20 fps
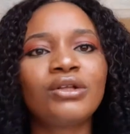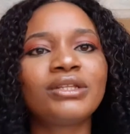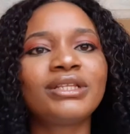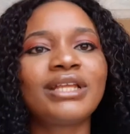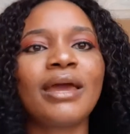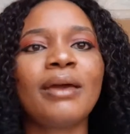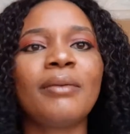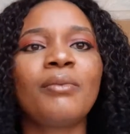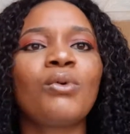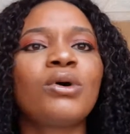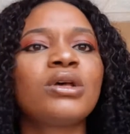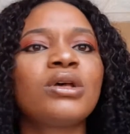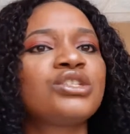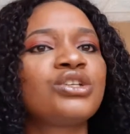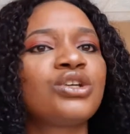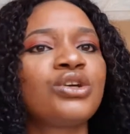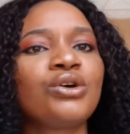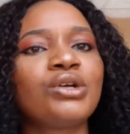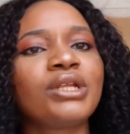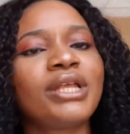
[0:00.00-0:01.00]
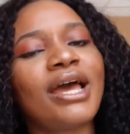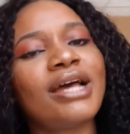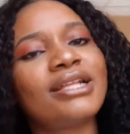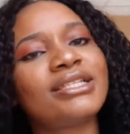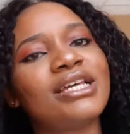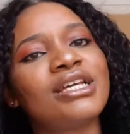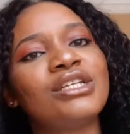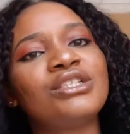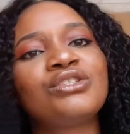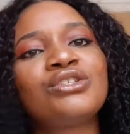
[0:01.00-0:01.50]
them. Once you go, they
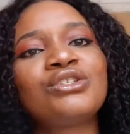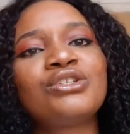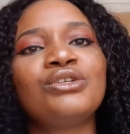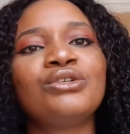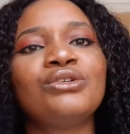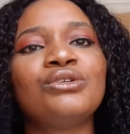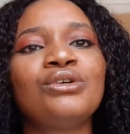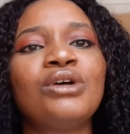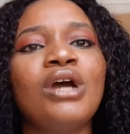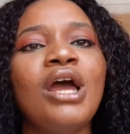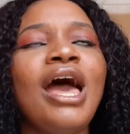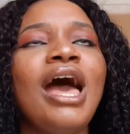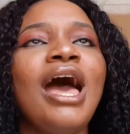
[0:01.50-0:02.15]
attend to you.